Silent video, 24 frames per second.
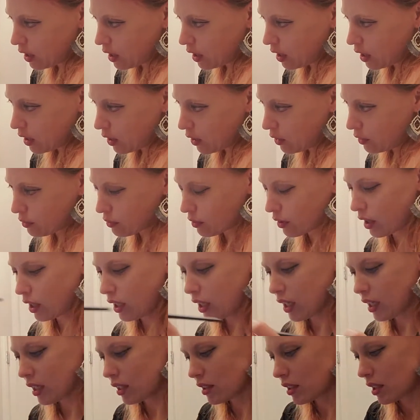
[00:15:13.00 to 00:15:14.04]
All
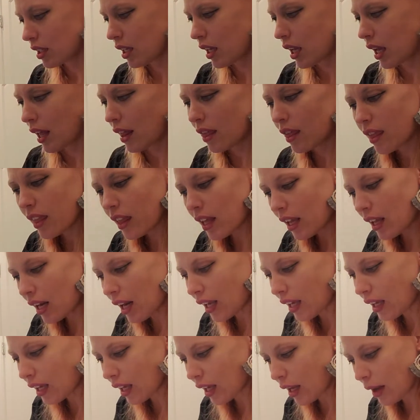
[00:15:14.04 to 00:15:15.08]
right, and then
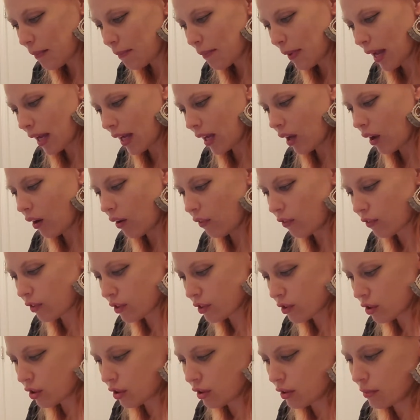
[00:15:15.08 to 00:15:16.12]
I can come back over
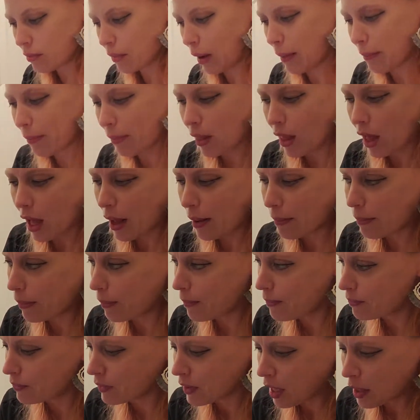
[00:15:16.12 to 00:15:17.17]
to my
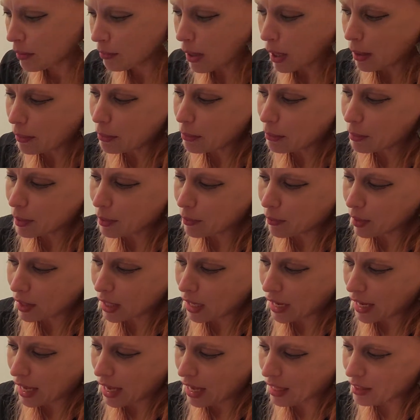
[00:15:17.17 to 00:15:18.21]
plop, probably where
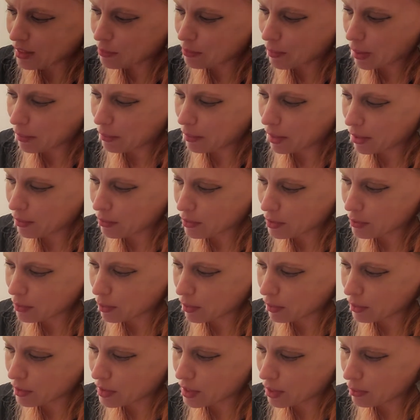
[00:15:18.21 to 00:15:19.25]
maybe I was
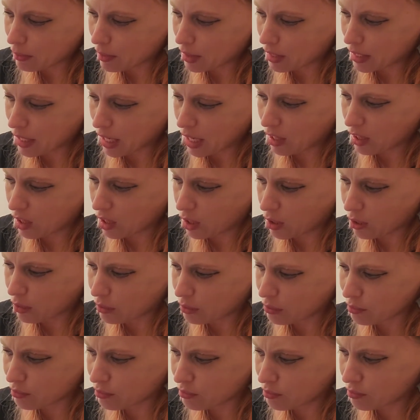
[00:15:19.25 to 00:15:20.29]
pulling some of the yellow.